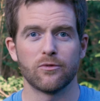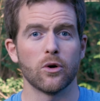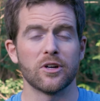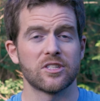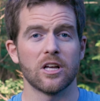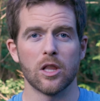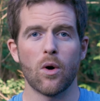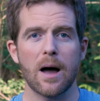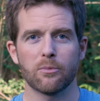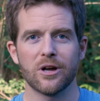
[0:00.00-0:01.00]
if you're a solo
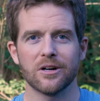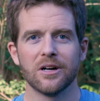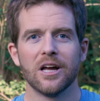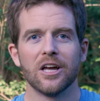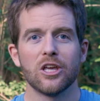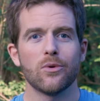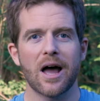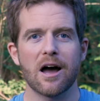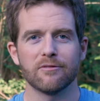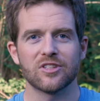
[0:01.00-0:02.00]
operator, you now
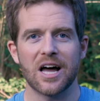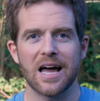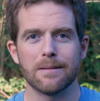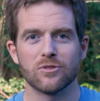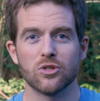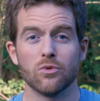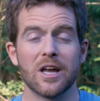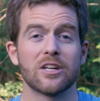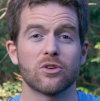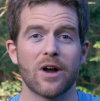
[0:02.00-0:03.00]
have time to
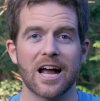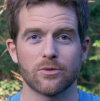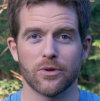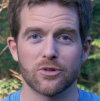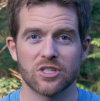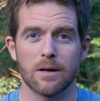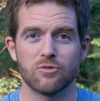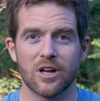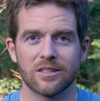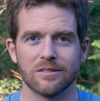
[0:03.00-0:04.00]
interact with your
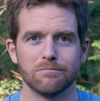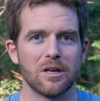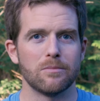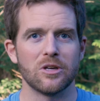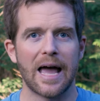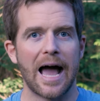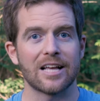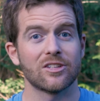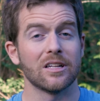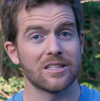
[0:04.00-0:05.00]
subject and maybe
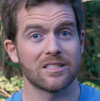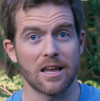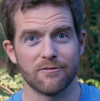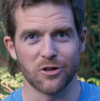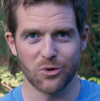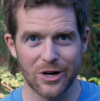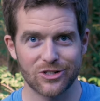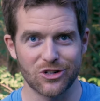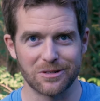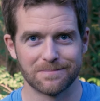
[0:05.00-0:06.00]
ask an insightful
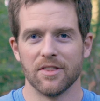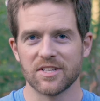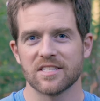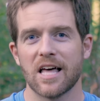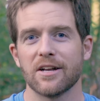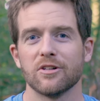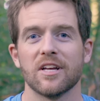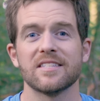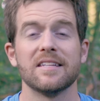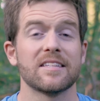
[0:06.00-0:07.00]
question. This slider
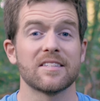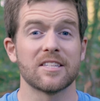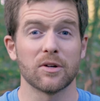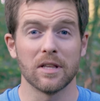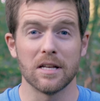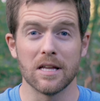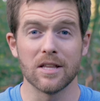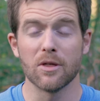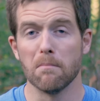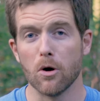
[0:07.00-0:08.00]
doesn't necessarily need
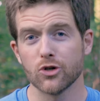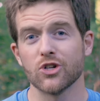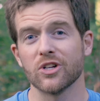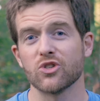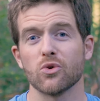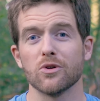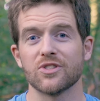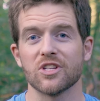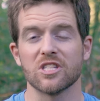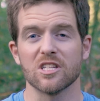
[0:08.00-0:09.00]
the motion control
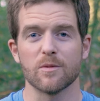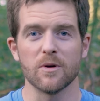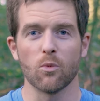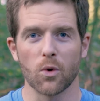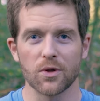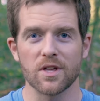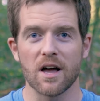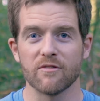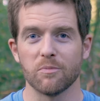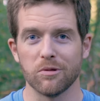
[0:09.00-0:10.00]
system to be worthy
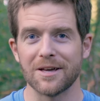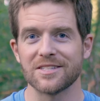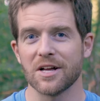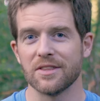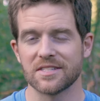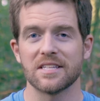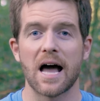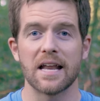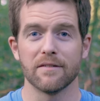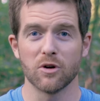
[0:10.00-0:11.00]
of a place on the
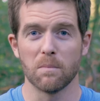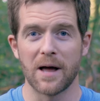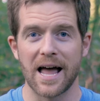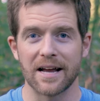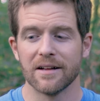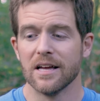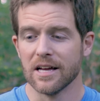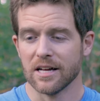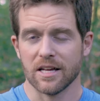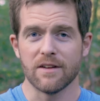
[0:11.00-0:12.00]
side of your bag.
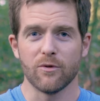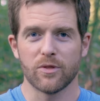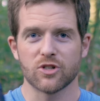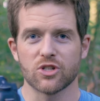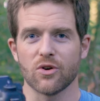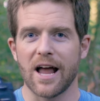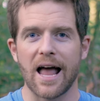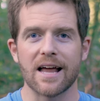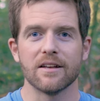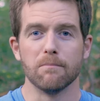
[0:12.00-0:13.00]
Even with just your
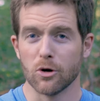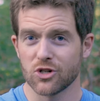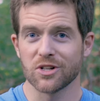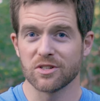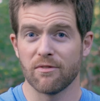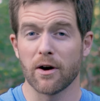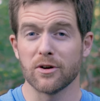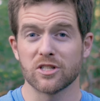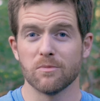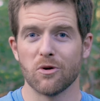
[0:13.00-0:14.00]
hand, motion is very
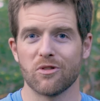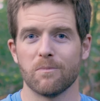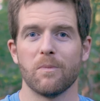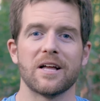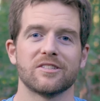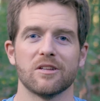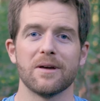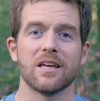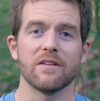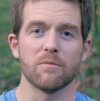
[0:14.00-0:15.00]
smooth, but to
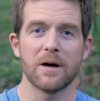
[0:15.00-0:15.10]
make it even